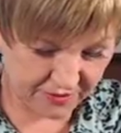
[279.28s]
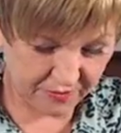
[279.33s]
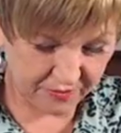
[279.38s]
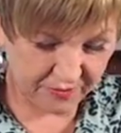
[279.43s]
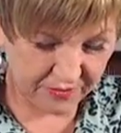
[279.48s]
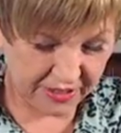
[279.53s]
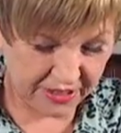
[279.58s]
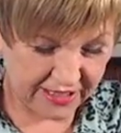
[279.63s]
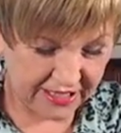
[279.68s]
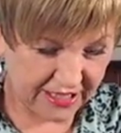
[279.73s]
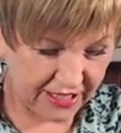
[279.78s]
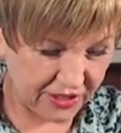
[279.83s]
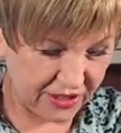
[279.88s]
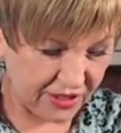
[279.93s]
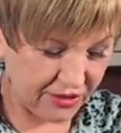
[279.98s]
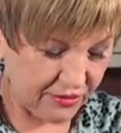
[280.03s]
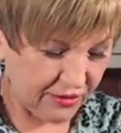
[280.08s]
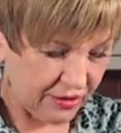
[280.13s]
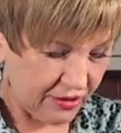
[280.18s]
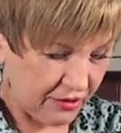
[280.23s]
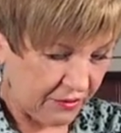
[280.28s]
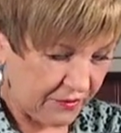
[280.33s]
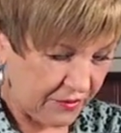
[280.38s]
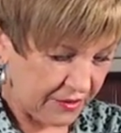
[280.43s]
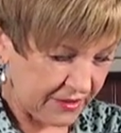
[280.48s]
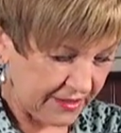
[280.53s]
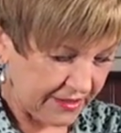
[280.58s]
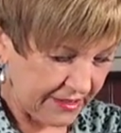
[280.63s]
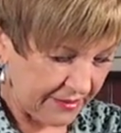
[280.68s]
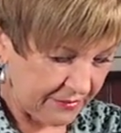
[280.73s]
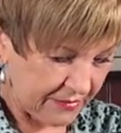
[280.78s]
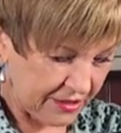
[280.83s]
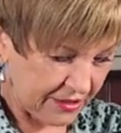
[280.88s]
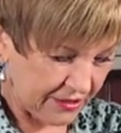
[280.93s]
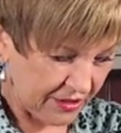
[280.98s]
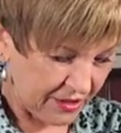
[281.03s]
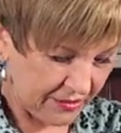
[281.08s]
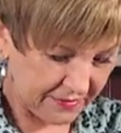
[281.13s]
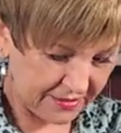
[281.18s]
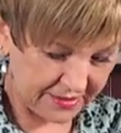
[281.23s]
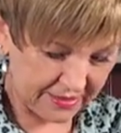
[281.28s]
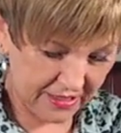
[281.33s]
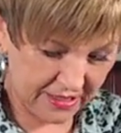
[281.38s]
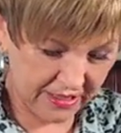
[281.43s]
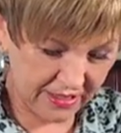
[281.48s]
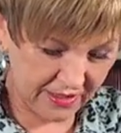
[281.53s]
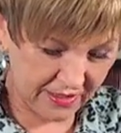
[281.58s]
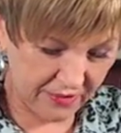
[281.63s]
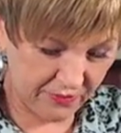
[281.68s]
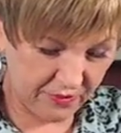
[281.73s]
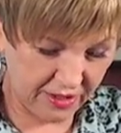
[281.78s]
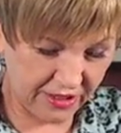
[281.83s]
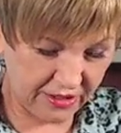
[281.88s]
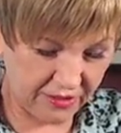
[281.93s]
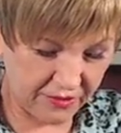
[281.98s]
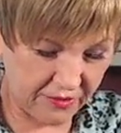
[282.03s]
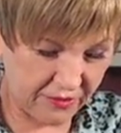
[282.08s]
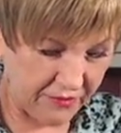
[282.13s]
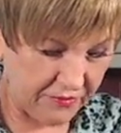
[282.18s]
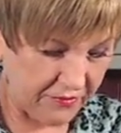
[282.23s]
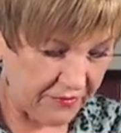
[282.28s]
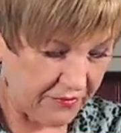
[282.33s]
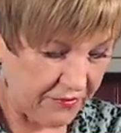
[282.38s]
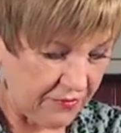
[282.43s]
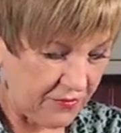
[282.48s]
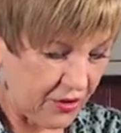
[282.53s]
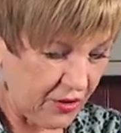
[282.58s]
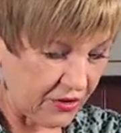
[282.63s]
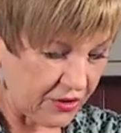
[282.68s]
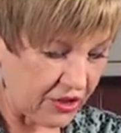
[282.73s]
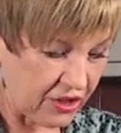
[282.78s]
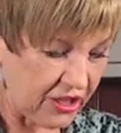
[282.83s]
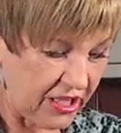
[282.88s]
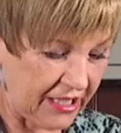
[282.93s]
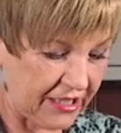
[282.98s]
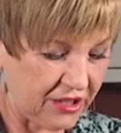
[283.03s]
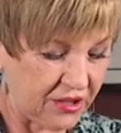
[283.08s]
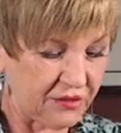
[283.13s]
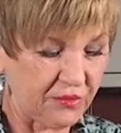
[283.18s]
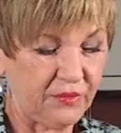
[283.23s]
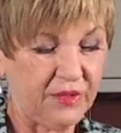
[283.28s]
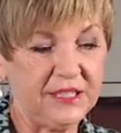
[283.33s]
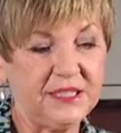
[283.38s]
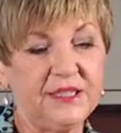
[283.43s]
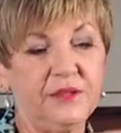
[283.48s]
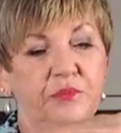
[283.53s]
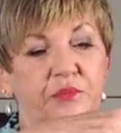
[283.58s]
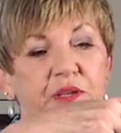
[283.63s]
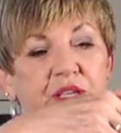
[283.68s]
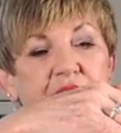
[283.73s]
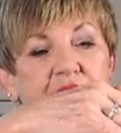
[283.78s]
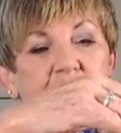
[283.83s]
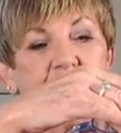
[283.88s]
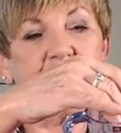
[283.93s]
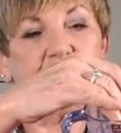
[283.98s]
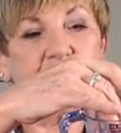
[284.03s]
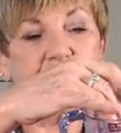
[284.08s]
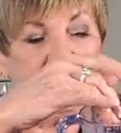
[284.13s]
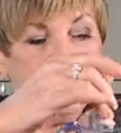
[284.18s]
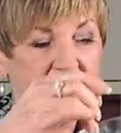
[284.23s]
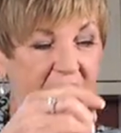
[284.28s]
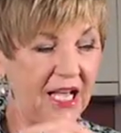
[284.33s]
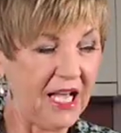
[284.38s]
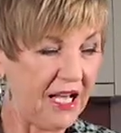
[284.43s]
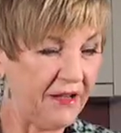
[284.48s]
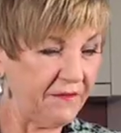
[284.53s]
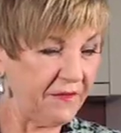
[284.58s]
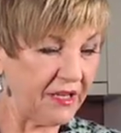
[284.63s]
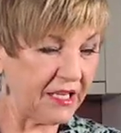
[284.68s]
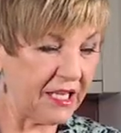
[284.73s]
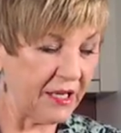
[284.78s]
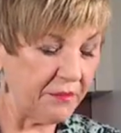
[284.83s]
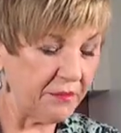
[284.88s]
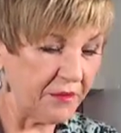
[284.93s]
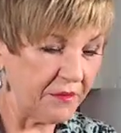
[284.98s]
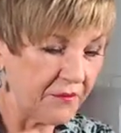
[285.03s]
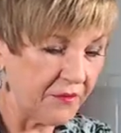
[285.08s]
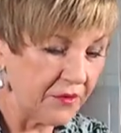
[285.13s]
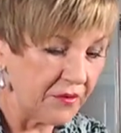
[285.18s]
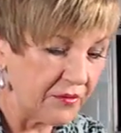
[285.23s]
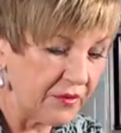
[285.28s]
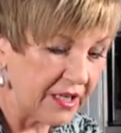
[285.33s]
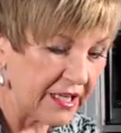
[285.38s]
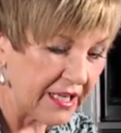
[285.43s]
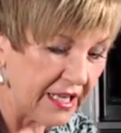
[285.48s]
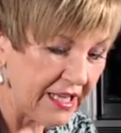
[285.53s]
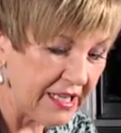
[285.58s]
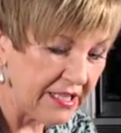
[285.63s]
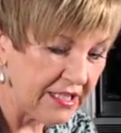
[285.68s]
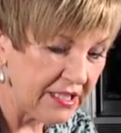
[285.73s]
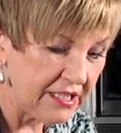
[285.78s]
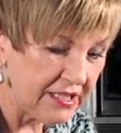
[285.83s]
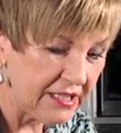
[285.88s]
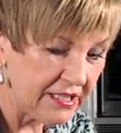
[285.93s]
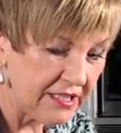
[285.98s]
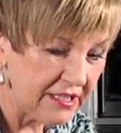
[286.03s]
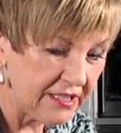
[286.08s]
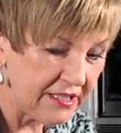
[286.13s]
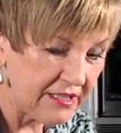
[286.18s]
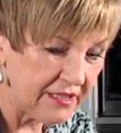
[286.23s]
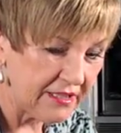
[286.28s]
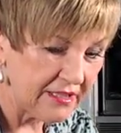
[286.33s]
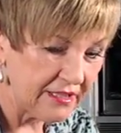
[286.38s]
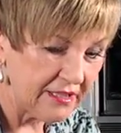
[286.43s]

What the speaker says: be the undoing of you sometimes when you've not checked your recipe. 1/2 cup of the red onion.